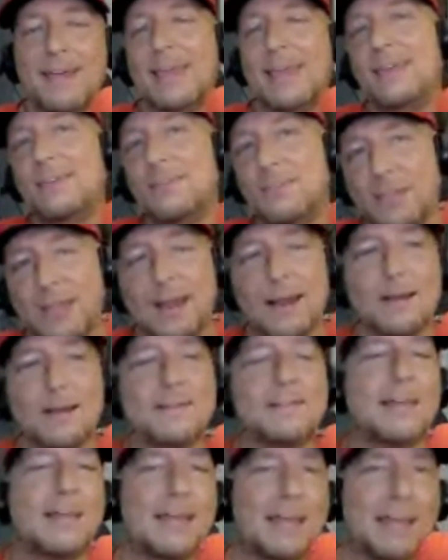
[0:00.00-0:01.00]
He's
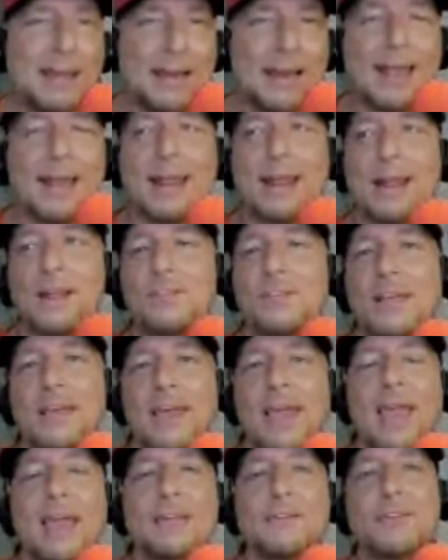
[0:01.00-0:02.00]
there to eat innings in
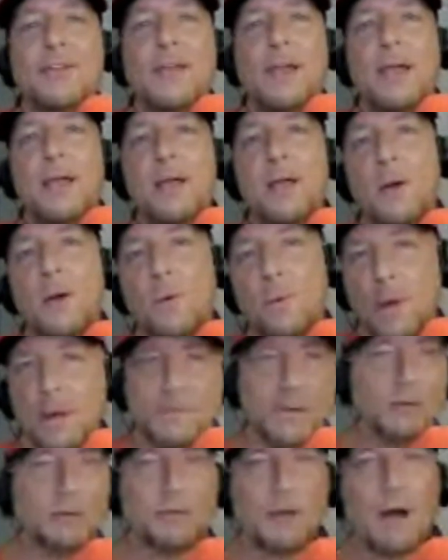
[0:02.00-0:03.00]
case one
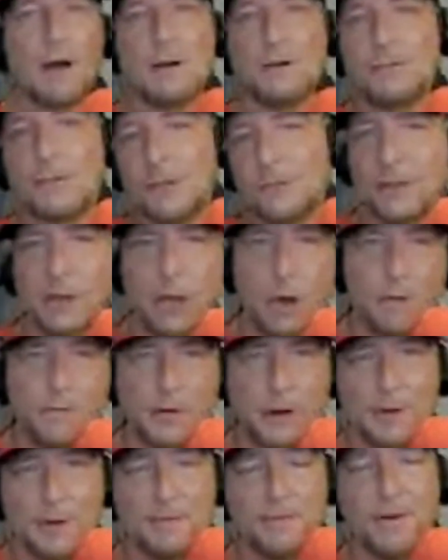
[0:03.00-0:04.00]
of your starters doesn't go
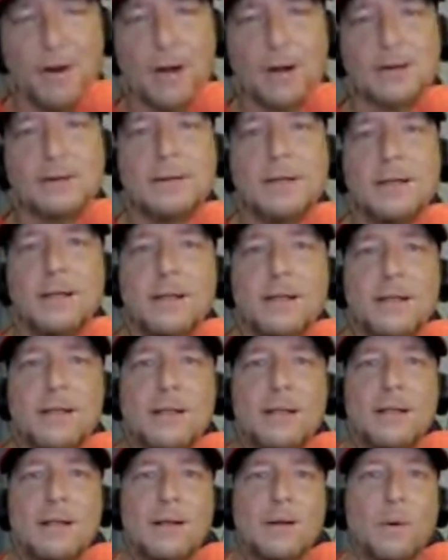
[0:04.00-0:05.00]
very far
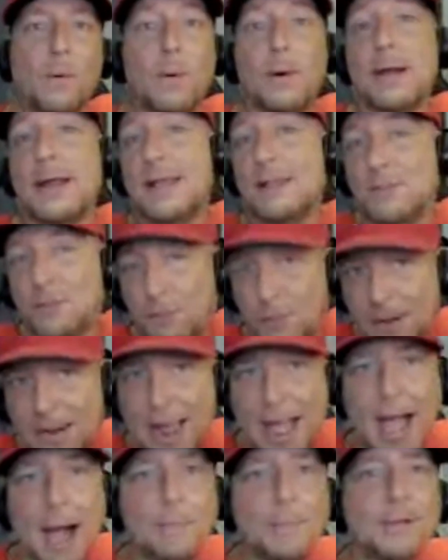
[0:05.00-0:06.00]
or an
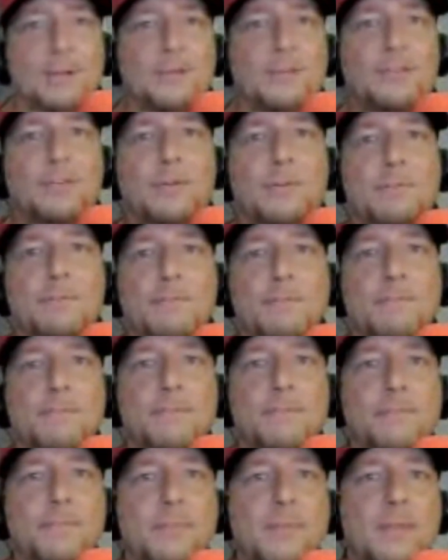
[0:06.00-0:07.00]
injury happens.
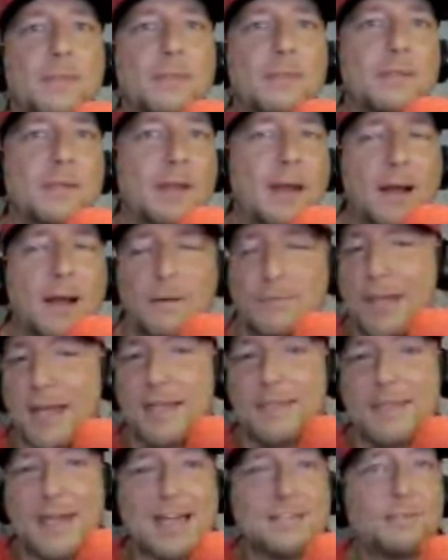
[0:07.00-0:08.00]
You know,
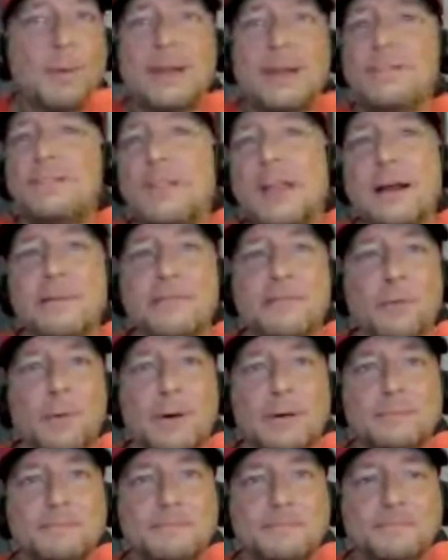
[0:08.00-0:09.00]
that's what he's there
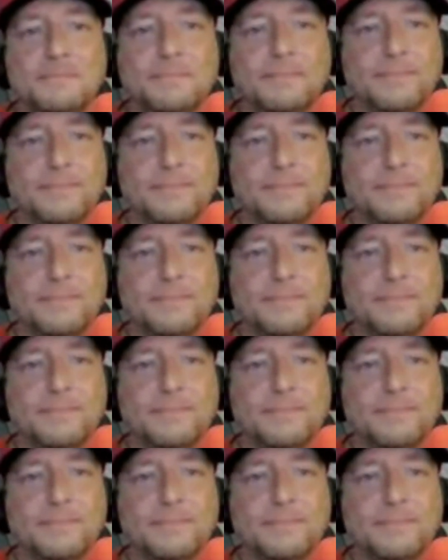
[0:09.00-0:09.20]
for.